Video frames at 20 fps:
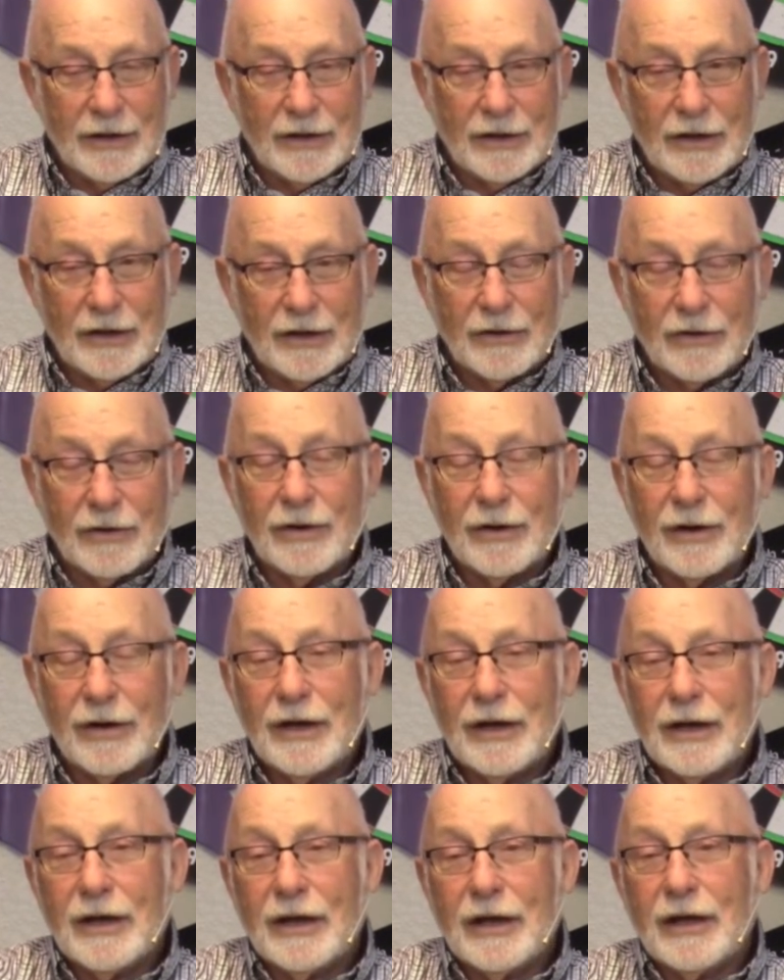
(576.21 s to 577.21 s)
year
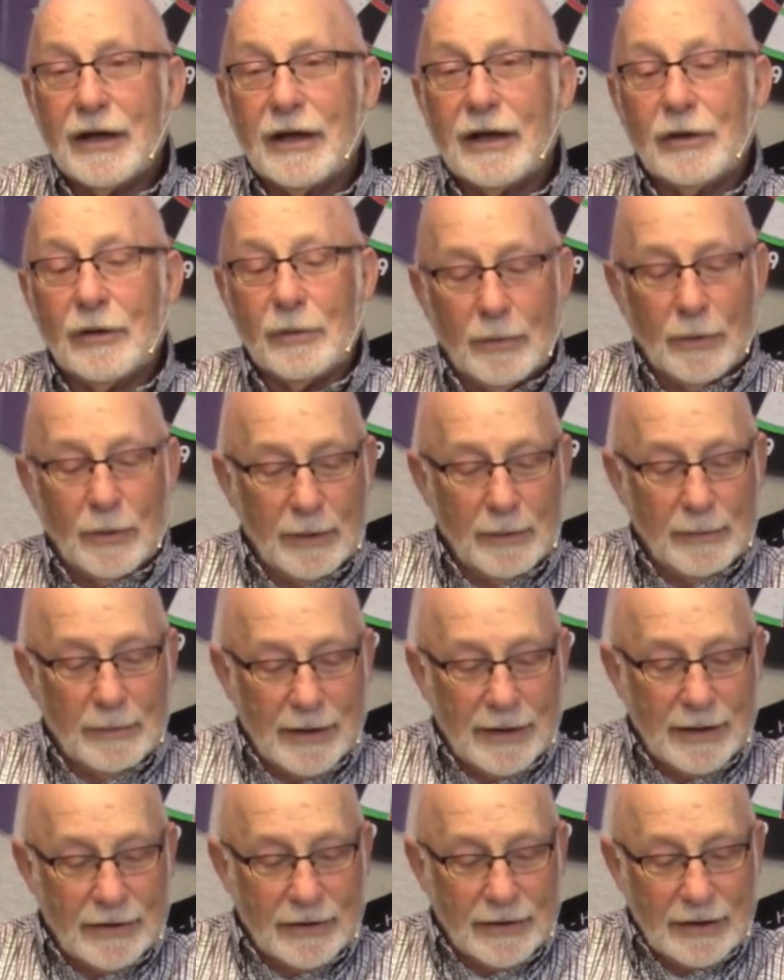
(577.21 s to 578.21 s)
a little boy
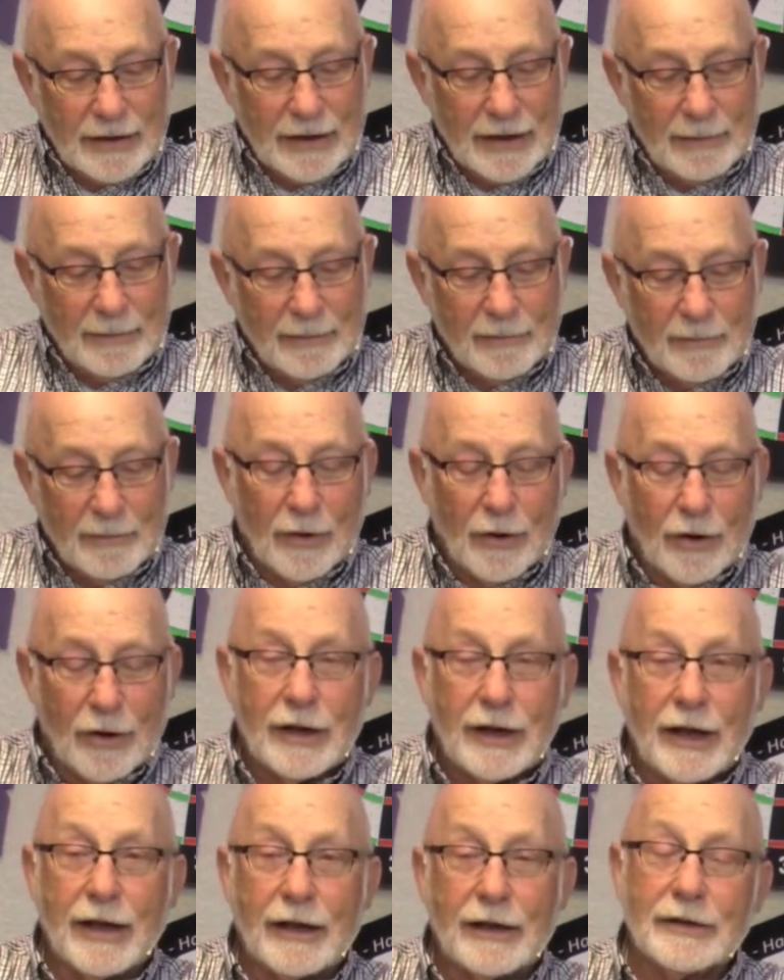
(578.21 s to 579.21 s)
by the name of Mark
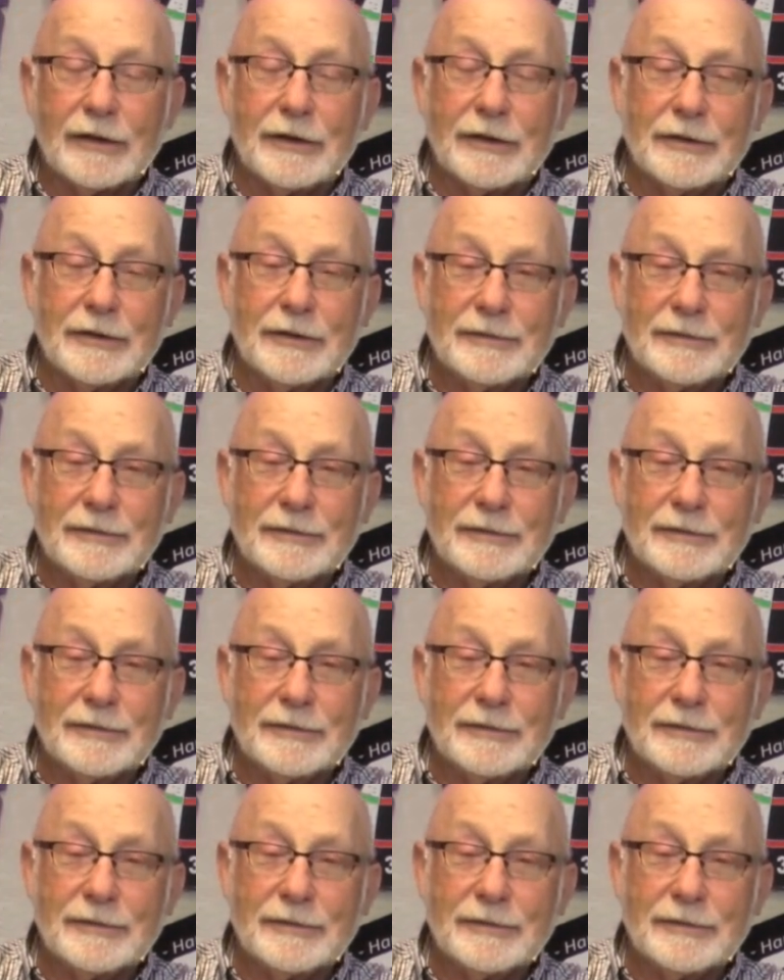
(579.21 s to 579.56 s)
Eklund.